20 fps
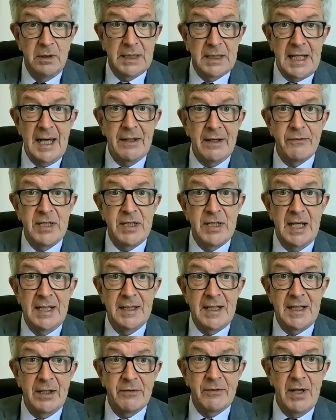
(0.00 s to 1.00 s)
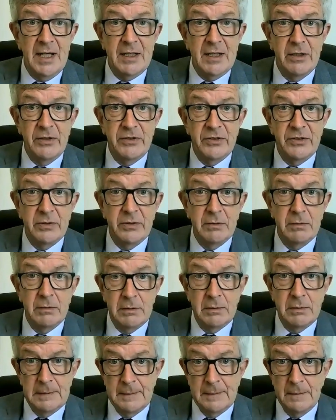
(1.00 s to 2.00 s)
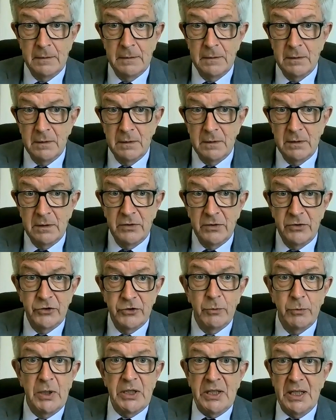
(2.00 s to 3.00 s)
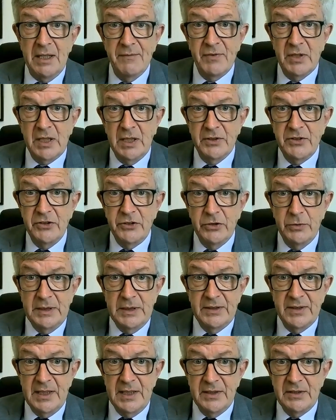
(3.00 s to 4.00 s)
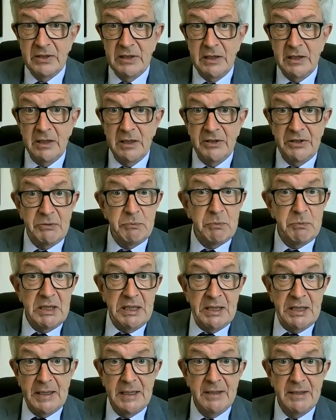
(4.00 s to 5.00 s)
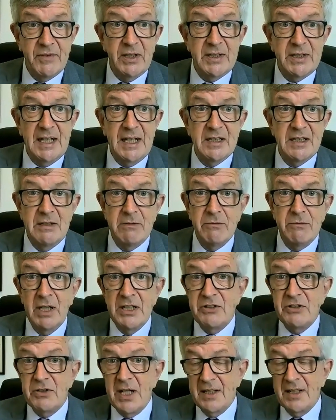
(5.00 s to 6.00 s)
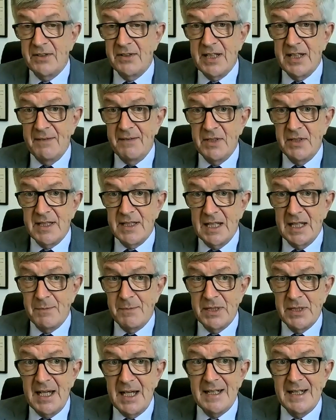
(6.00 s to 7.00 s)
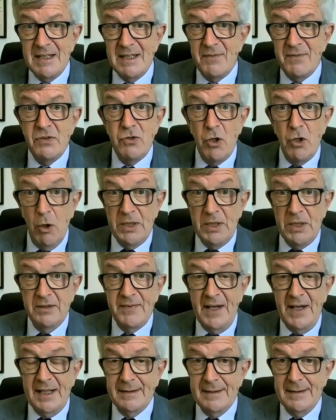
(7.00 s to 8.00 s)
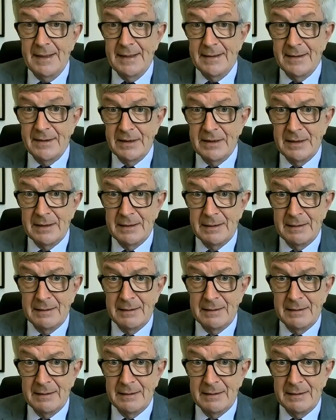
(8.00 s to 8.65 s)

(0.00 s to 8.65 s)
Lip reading: you can't retain that record. So what have I got to do? He said, well, you've got to actually write your health and safety assessment as if nobody's vaccinated.